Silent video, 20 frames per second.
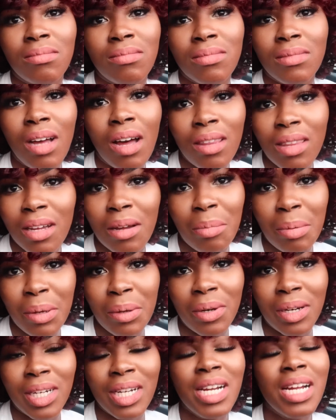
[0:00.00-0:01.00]
on the
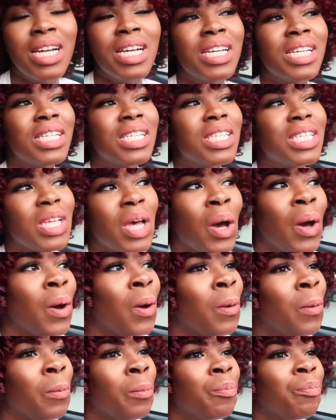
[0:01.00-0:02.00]
computer.
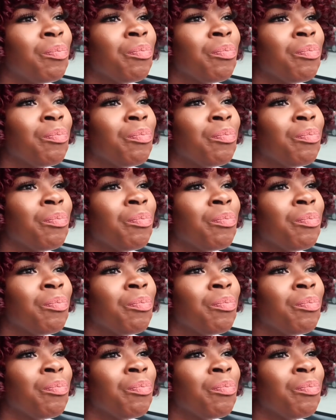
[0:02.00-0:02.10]
So